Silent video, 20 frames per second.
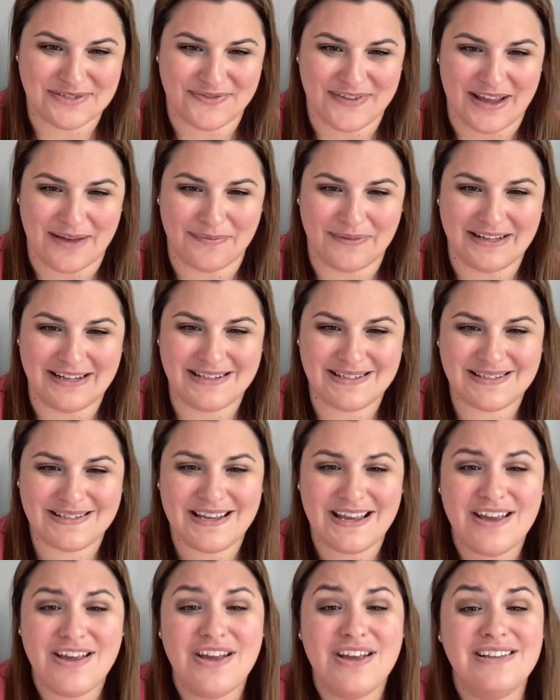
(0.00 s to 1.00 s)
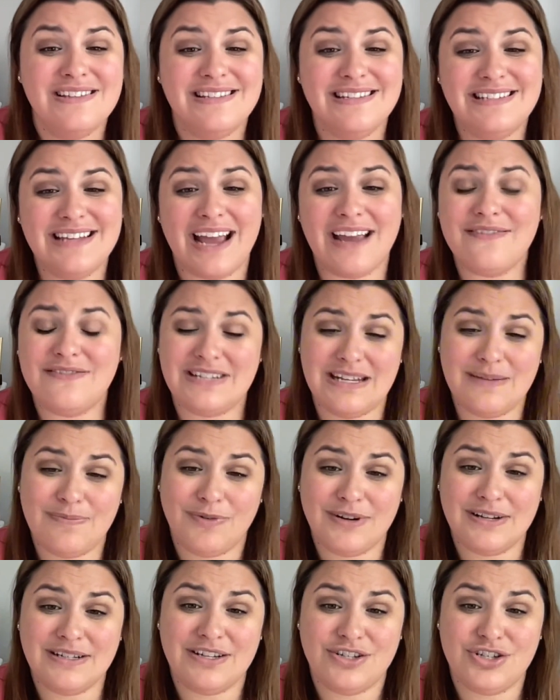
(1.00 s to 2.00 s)
families. To dive
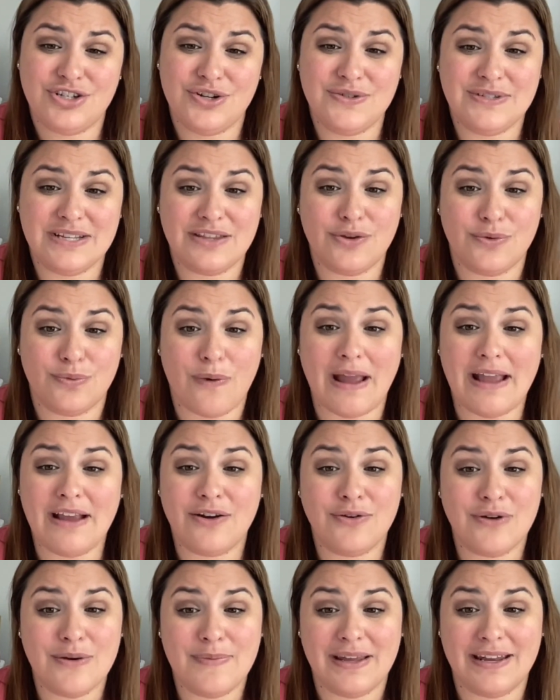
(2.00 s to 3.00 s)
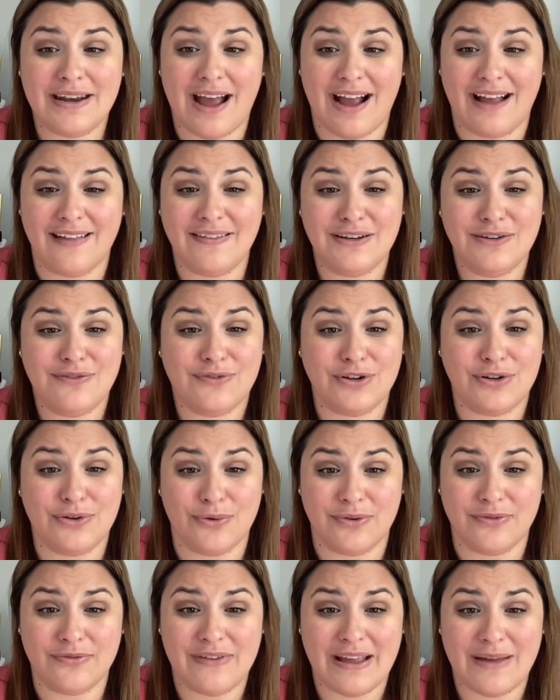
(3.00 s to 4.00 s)
deeper into choosing the right Caribbean island for
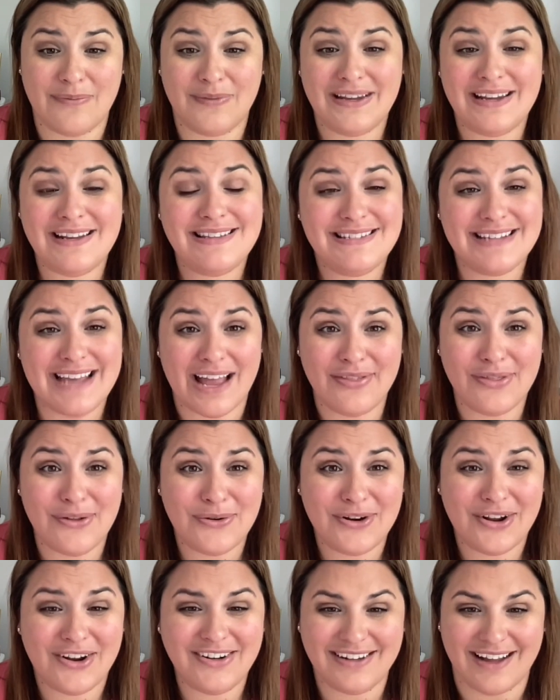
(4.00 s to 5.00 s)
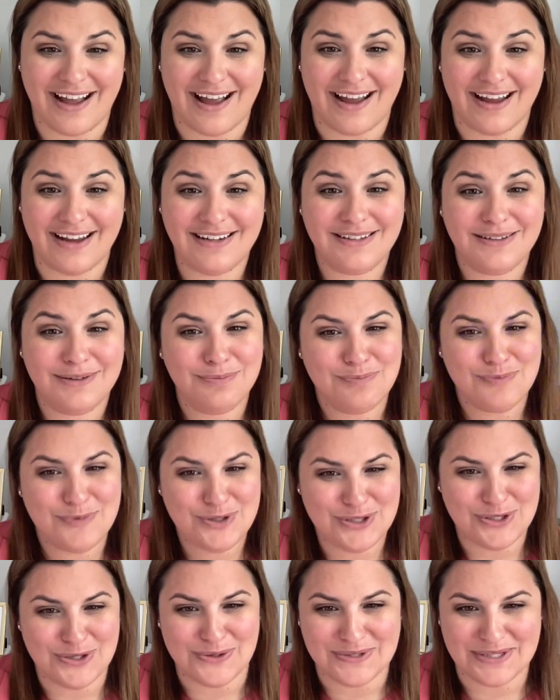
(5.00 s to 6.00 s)
your family, download our guide,
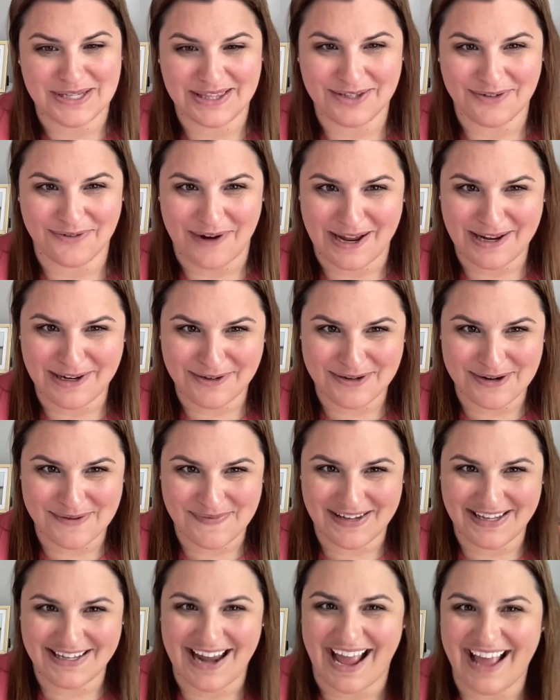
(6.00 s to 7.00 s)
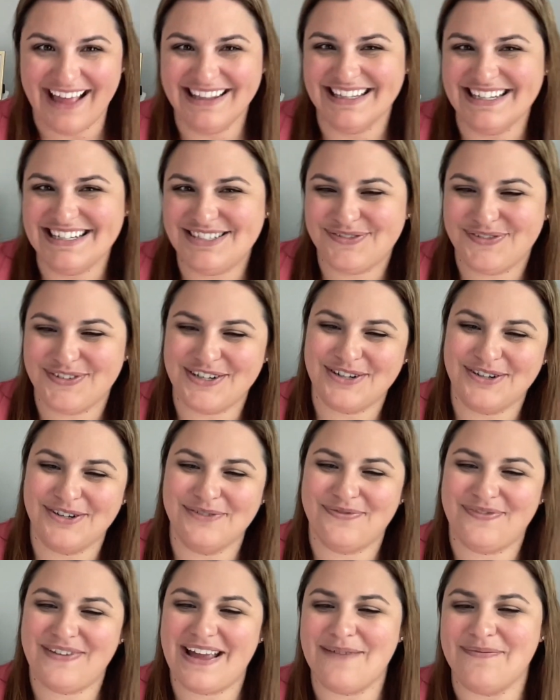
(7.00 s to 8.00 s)
Choosing the Right Caribbean Island for
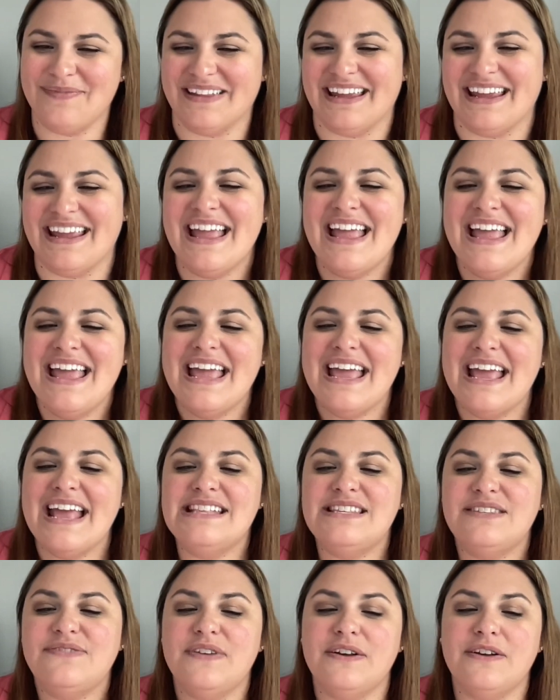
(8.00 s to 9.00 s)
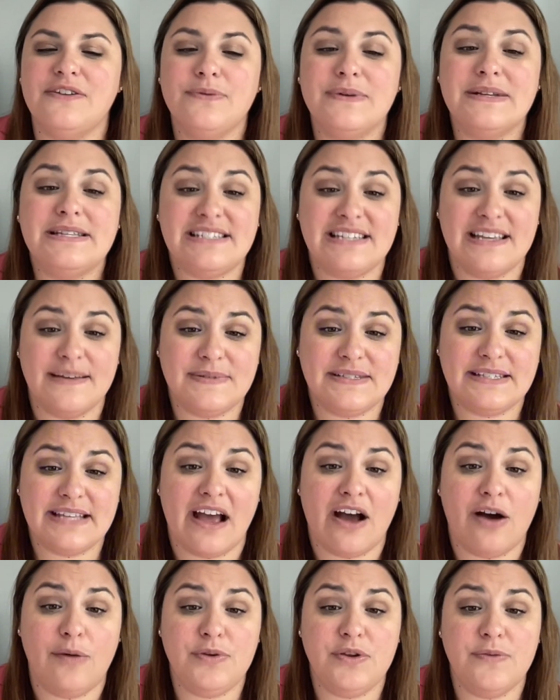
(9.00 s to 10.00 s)
Your Family. It's filled with tips to
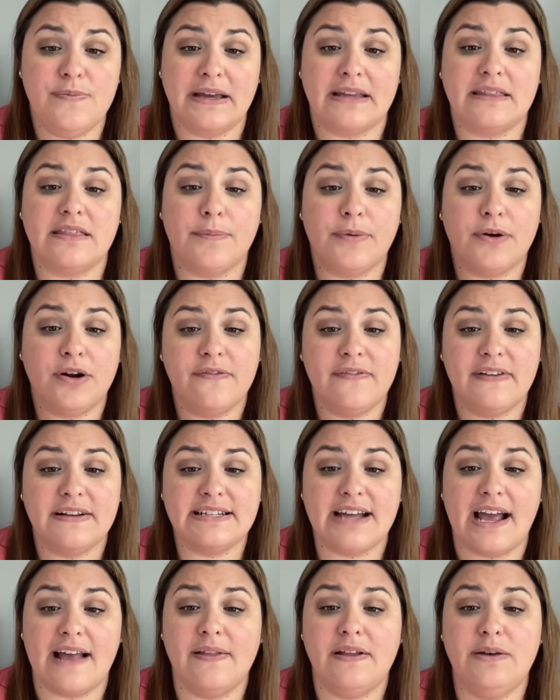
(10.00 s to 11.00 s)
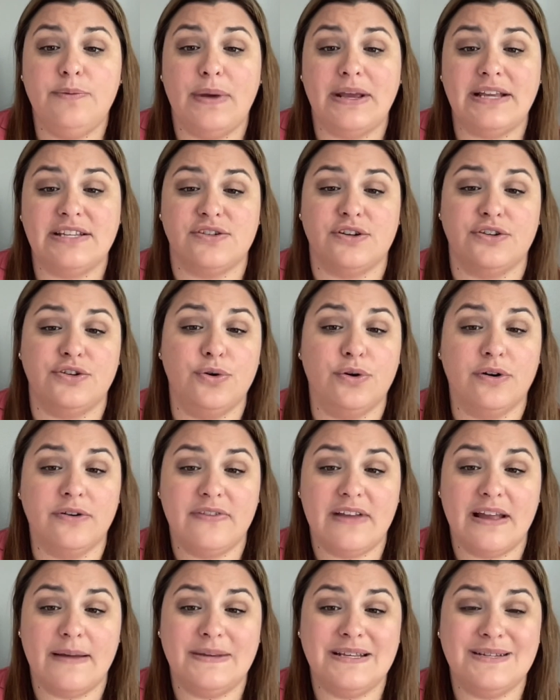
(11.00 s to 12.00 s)
help you pick the perfect island based on your
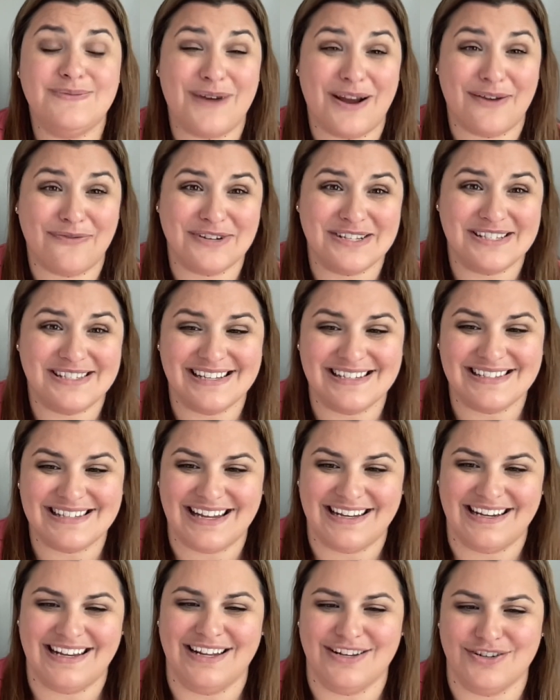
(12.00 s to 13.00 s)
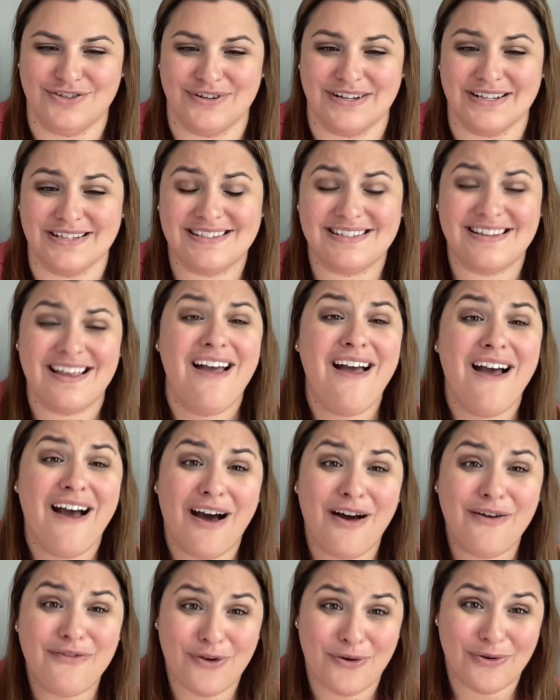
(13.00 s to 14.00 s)
family's preferences and interests.
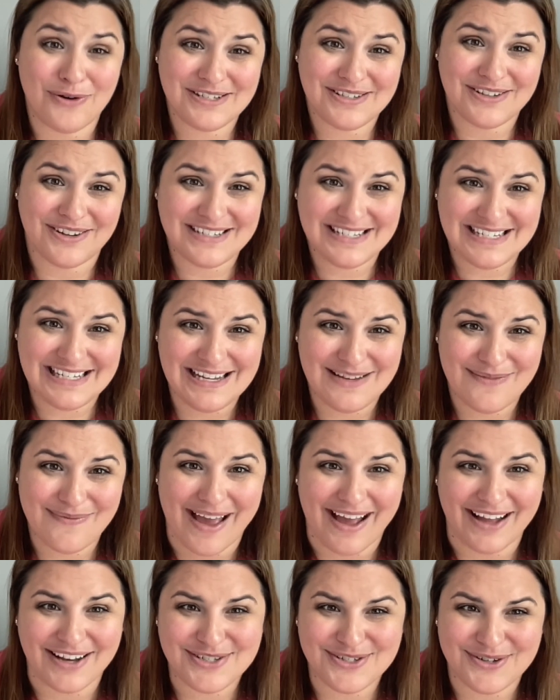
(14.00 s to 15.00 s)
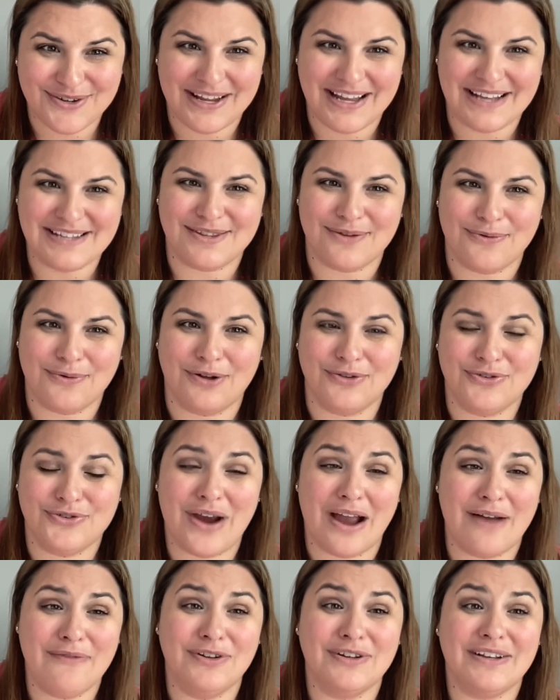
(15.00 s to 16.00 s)
Of course, our team at Showcase the World
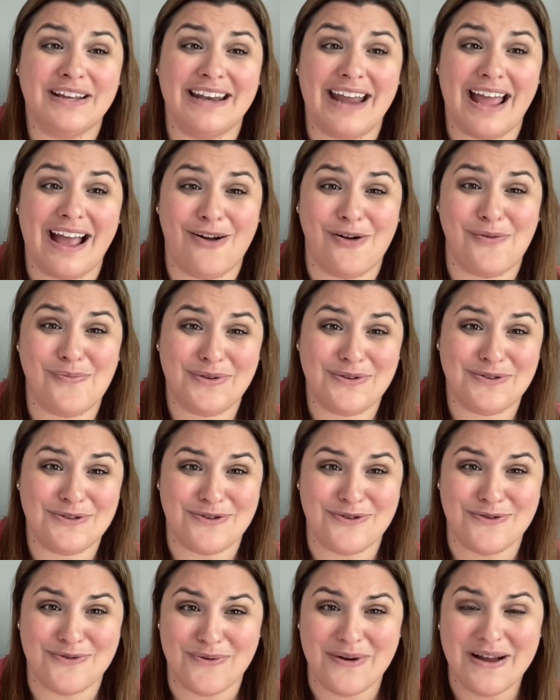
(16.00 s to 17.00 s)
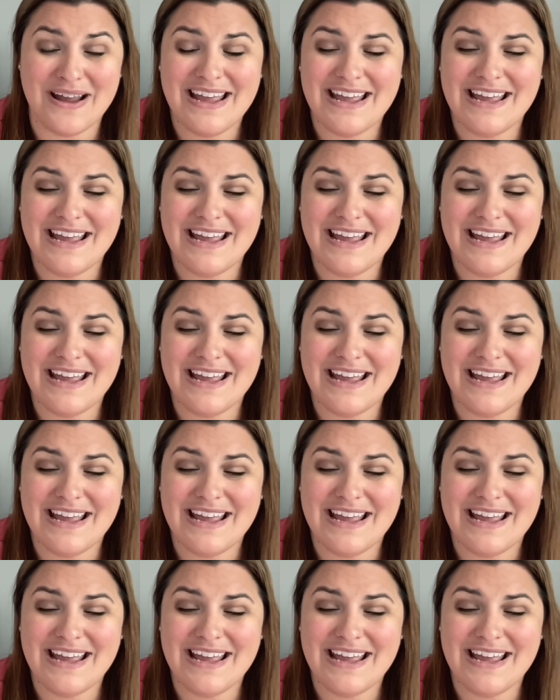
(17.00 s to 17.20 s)
Travel can help you